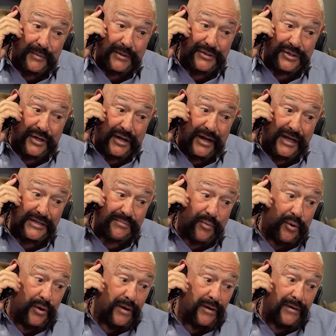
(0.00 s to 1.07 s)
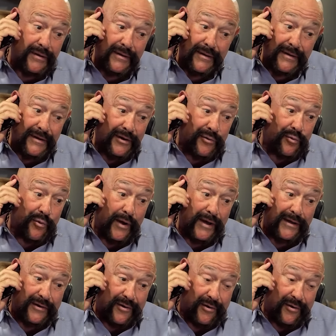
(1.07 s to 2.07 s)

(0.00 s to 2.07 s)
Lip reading: means you can export it. Great